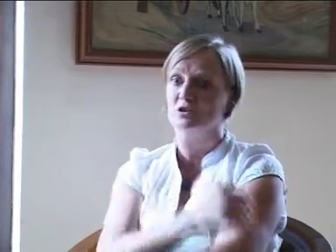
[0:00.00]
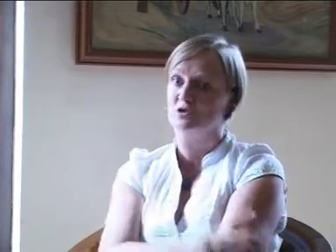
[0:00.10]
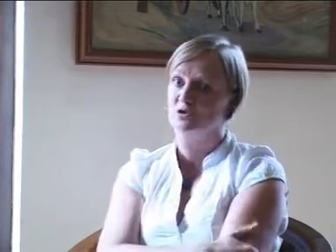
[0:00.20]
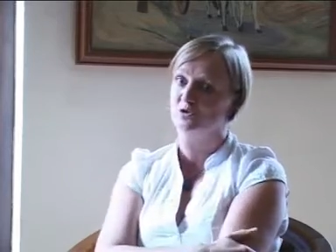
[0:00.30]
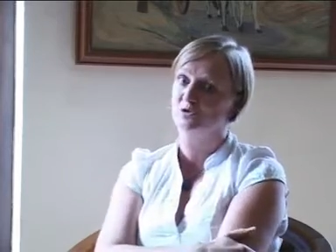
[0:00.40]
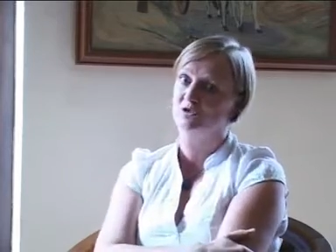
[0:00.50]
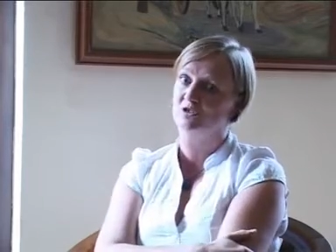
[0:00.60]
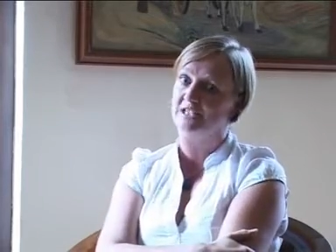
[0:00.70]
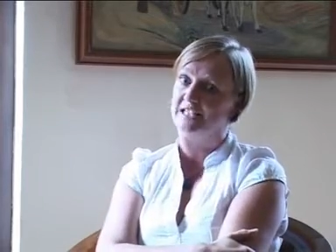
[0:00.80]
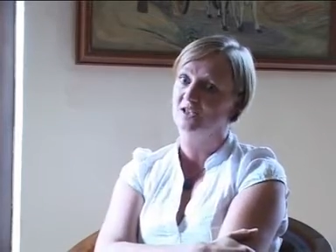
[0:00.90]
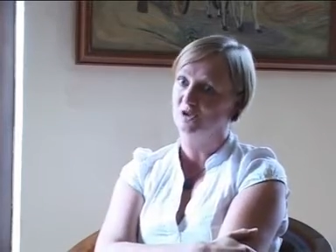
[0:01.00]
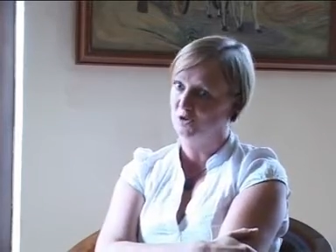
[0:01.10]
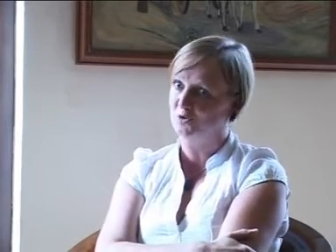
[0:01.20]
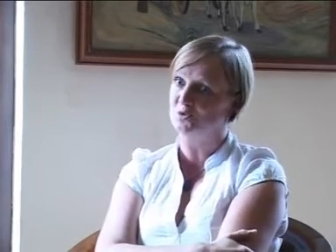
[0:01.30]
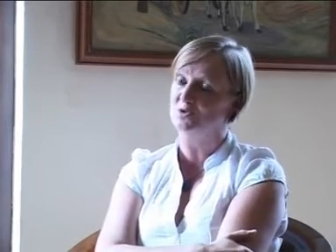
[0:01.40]
should
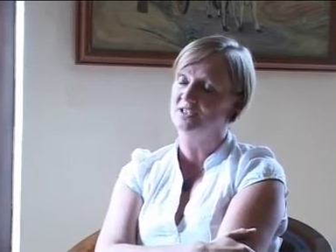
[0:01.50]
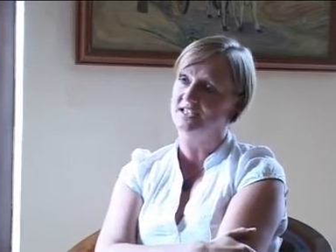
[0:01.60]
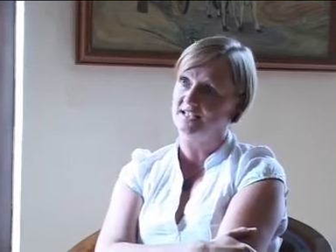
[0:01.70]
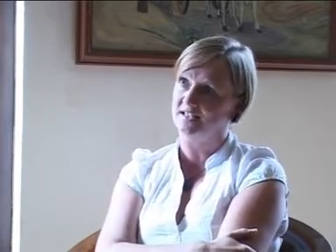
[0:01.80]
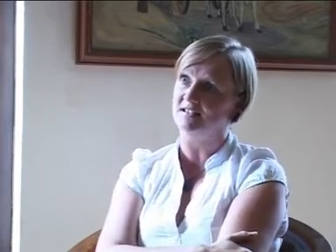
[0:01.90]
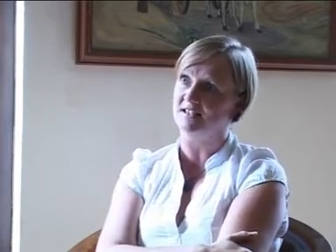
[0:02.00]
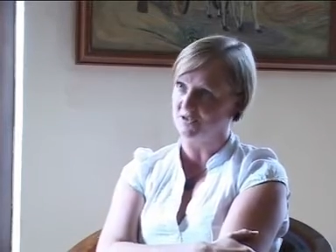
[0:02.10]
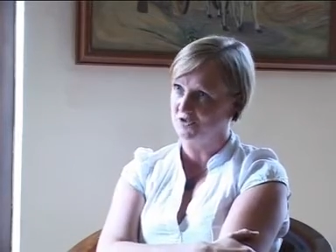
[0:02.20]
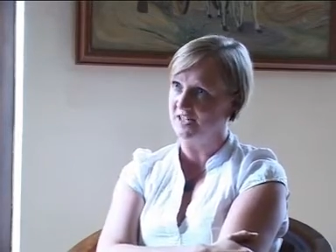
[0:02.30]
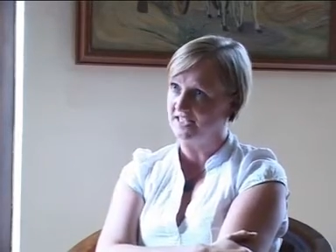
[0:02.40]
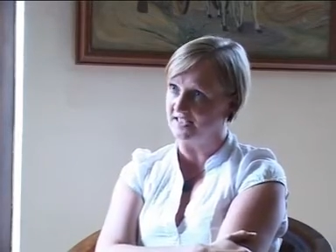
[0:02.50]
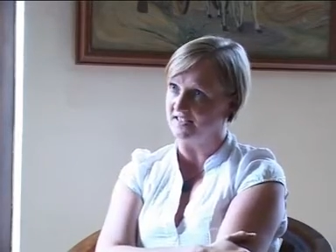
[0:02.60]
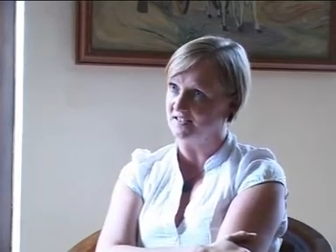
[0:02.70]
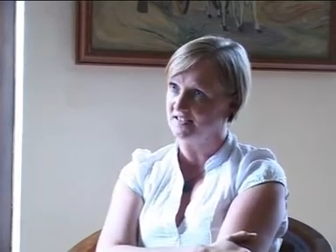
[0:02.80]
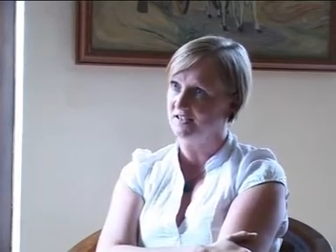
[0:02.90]
include in their
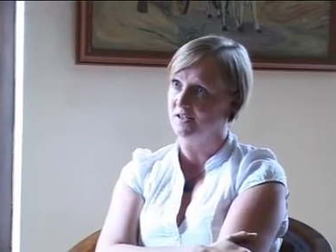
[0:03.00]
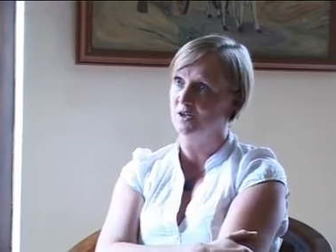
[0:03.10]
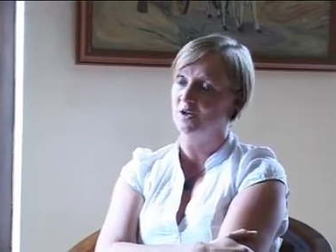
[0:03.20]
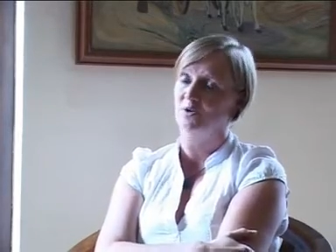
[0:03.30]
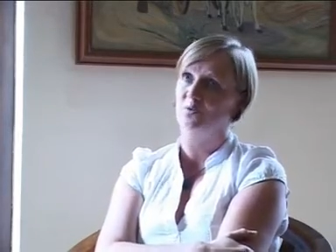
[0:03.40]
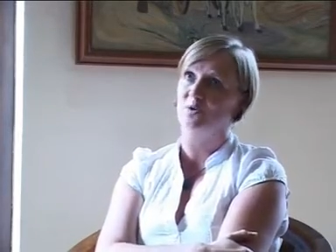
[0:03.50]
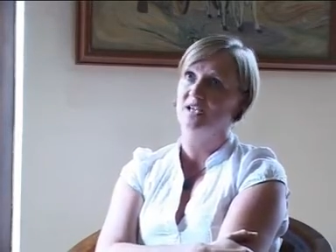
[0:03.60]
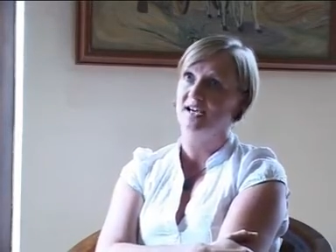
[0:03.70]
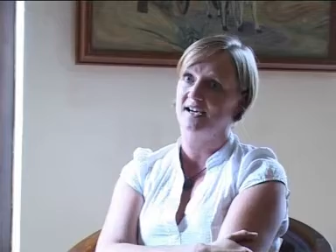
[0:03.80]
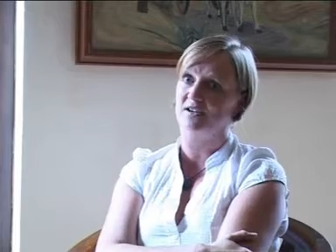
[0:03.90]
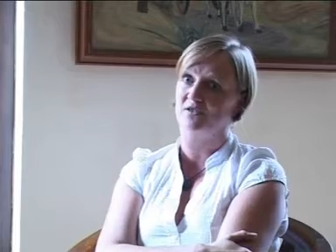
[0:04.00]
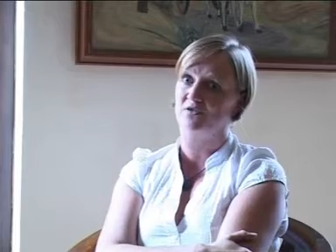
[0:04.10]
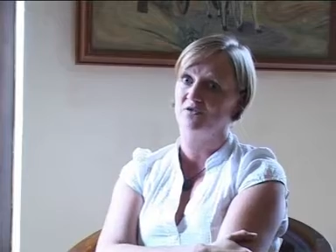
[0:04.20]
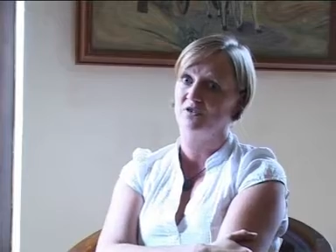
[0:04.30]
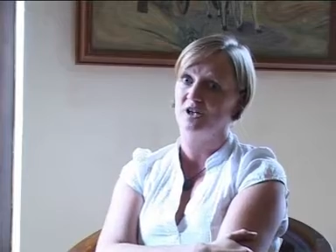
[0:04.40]
trainings. We have
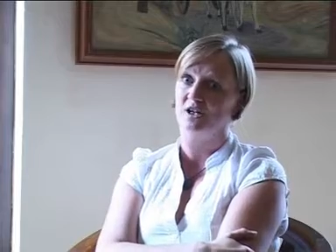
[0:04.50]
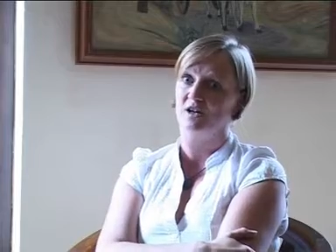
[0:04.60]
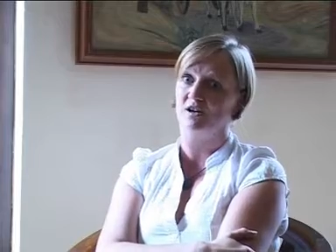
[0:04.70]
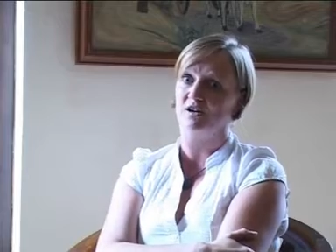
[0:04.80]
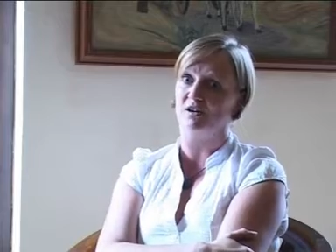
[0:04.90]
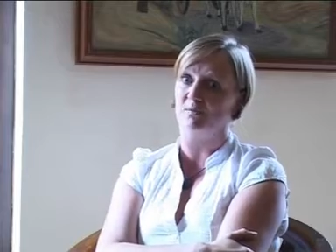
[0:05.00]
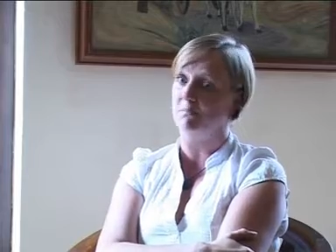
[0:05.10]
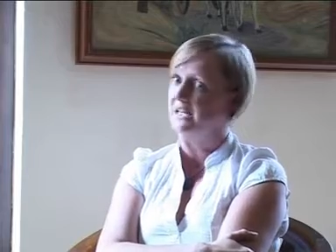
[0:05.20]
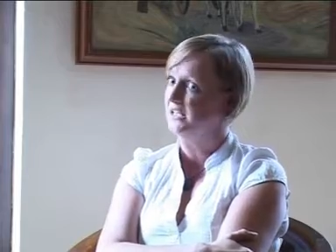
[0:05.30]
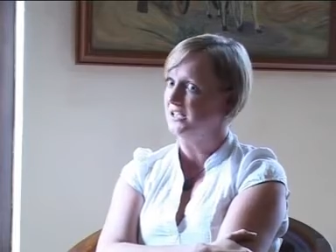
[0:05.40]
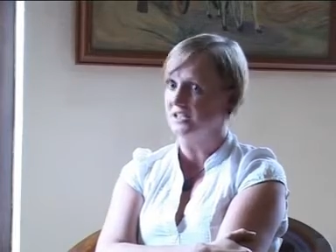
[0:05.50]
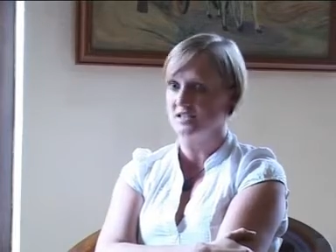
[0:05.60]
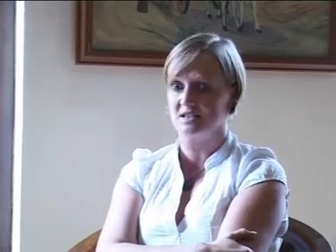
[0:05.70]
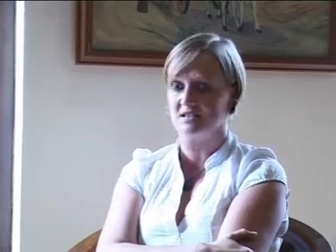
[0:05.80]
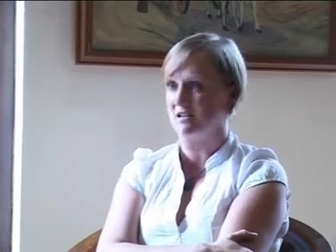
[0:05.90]
many
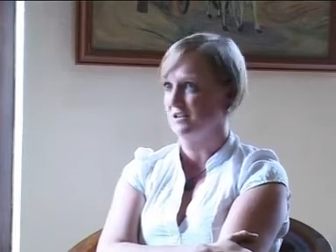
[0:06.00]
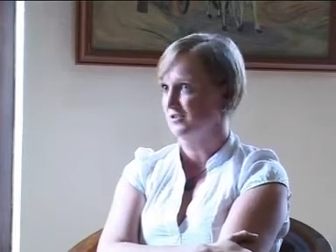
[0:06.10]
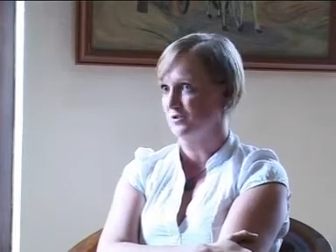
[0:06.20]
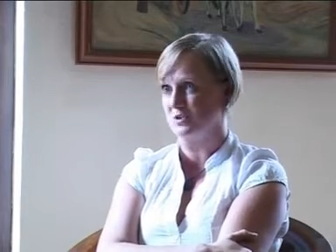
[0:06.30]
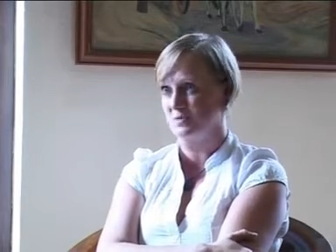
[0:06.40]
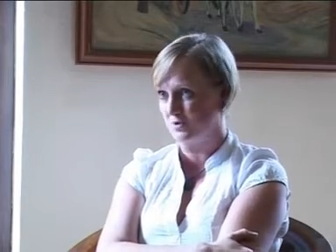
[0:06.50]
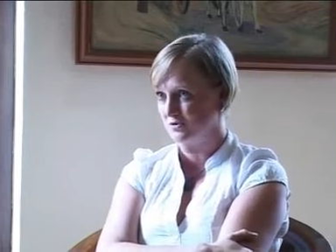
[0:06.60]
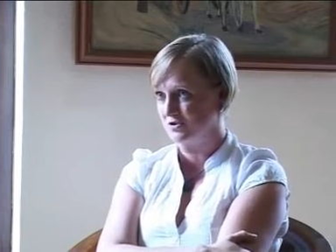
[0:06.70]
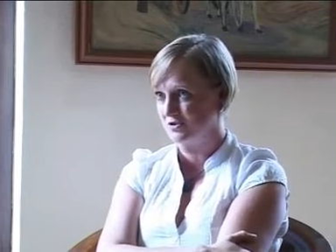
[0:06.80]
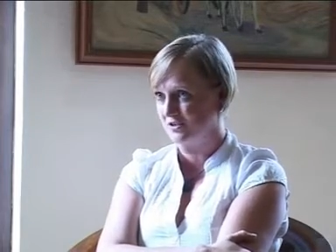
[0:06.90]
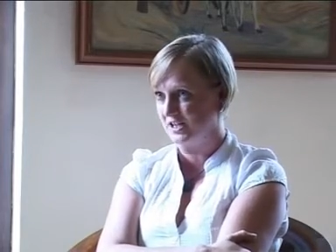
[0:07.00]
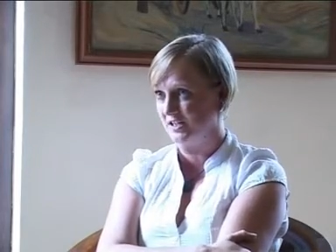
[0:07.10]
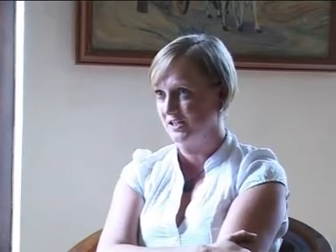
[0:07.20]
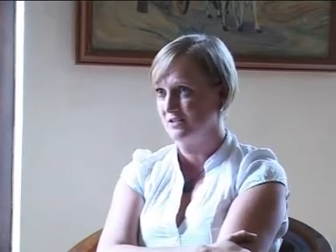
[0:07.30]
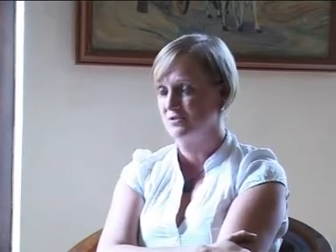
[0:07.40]
disaster response
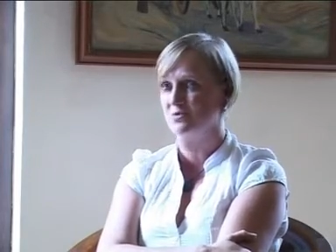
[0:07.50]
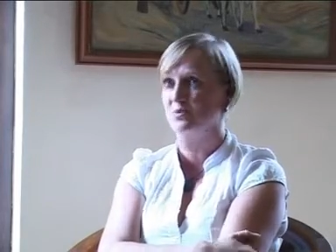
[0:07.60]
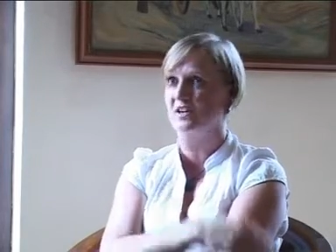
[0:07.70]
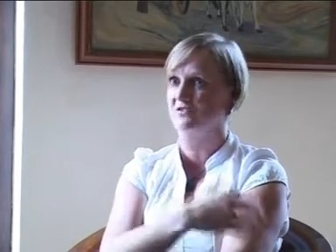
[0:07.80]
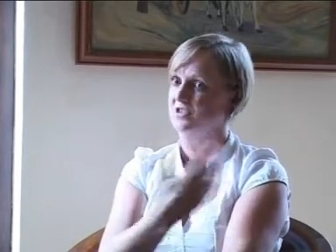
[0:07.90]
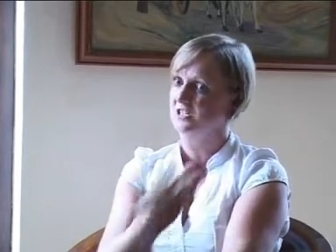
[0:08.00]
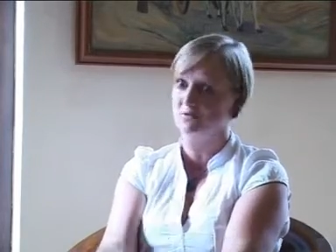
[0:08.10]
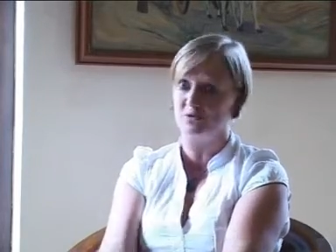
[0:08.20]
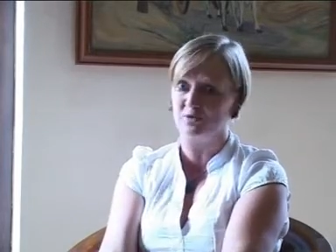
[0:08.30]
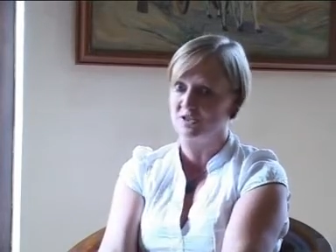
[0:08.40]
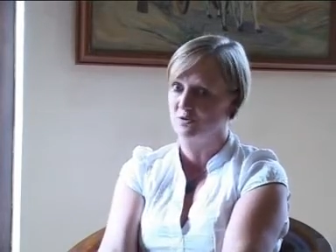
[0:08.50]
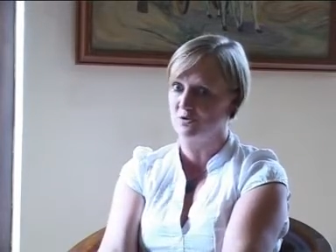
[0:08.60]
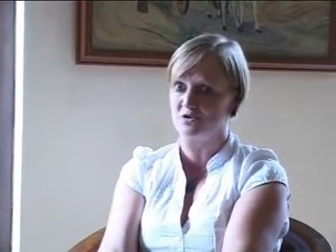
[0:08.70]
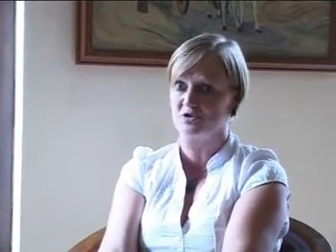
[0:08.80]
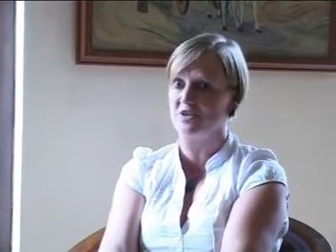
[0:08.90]
trainings, we have general Red
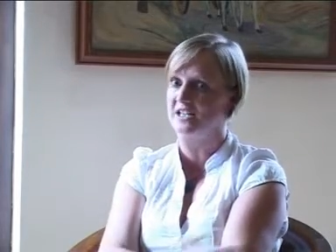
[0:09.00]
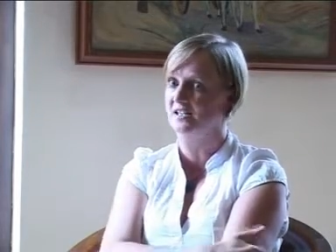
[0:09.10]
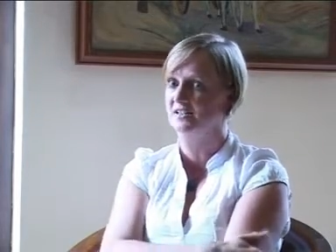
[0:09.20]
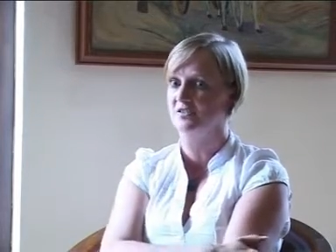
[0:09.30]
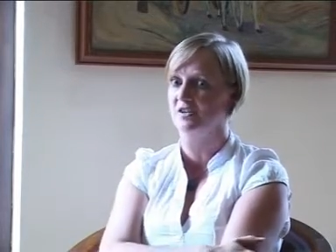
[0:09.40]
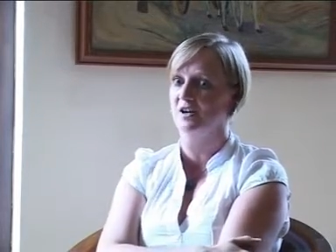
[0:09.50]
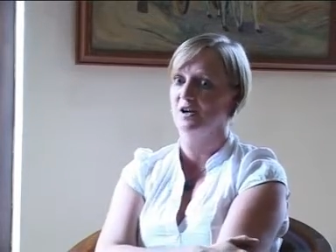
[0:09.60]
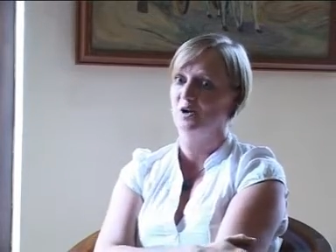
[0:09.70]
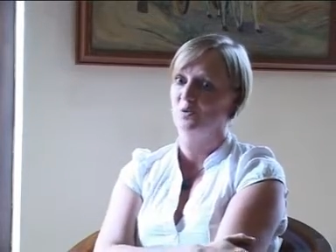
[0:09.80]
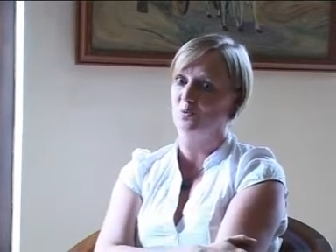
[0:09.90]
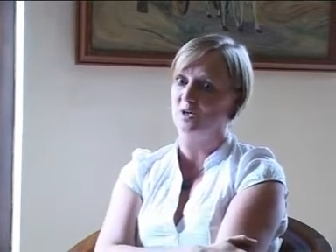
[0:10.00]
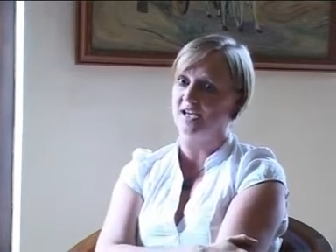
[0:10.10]
Cross trainings, we